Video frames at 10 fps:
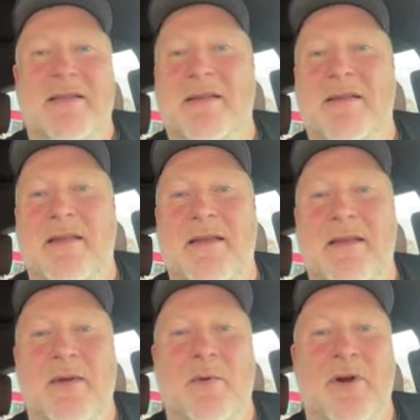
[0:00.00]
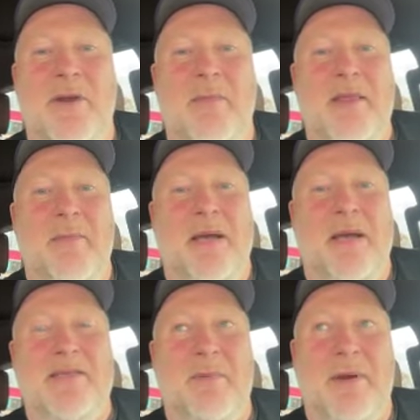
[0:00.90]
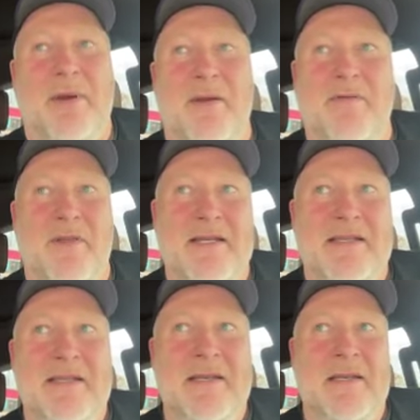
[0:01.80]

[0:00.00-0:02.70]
into thinking that we're going to be the best prepared for this.